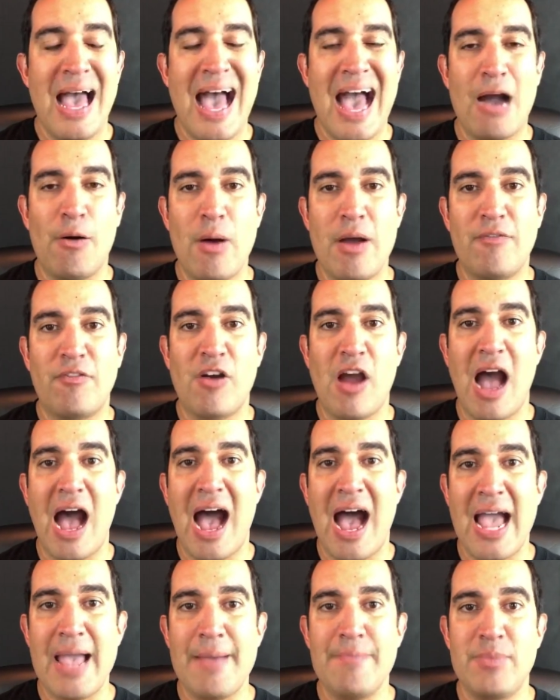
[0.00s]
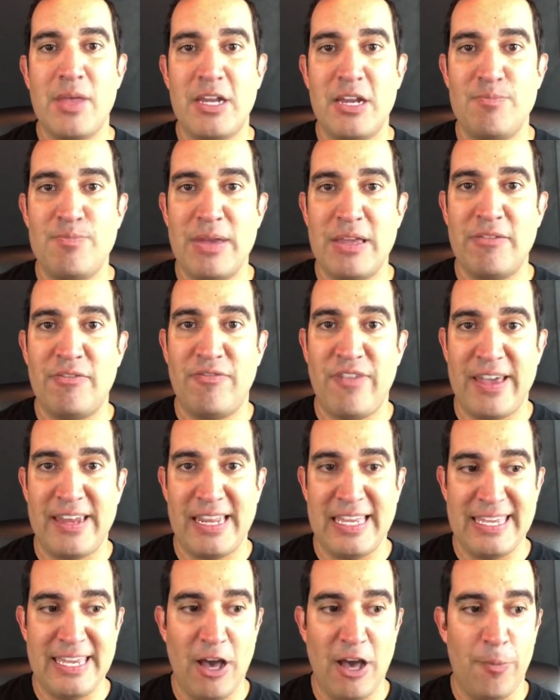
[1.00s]
However, I'm not a big
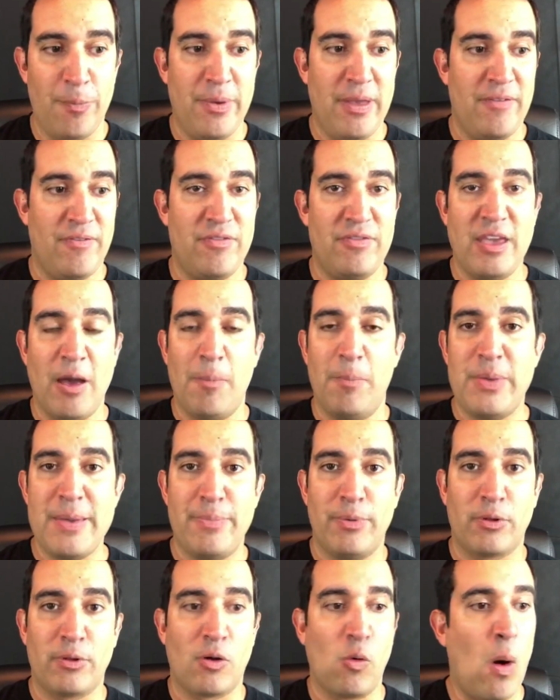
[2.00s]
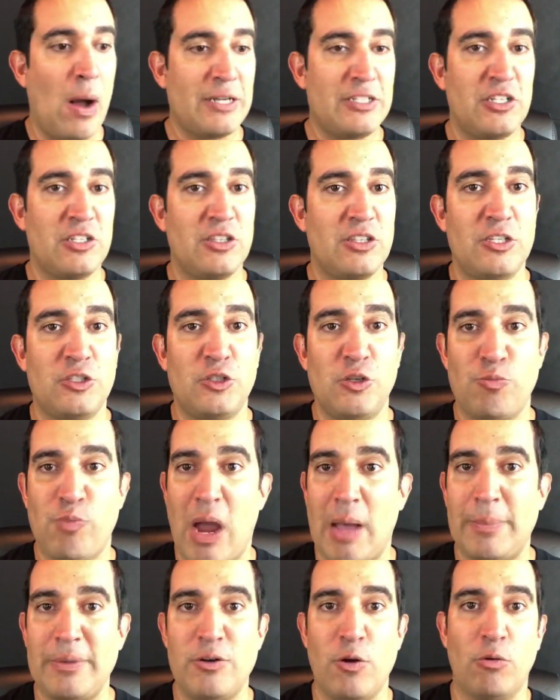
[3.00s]
fan of Yelp. If Yelp people are watching this, you
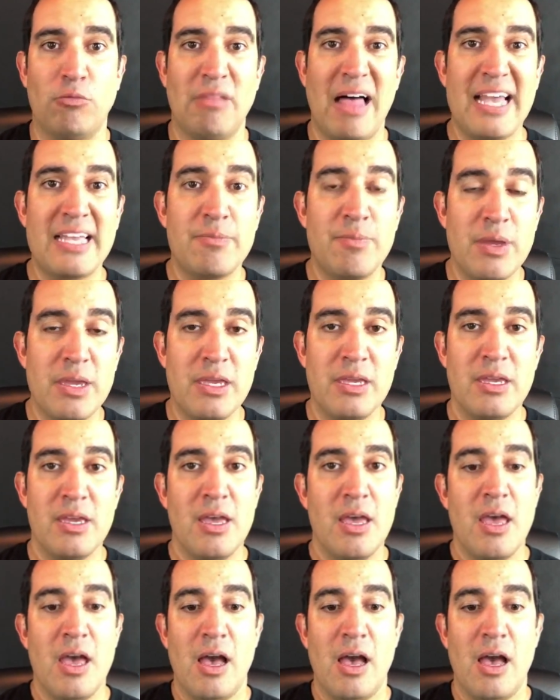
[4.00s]
probably don't like me.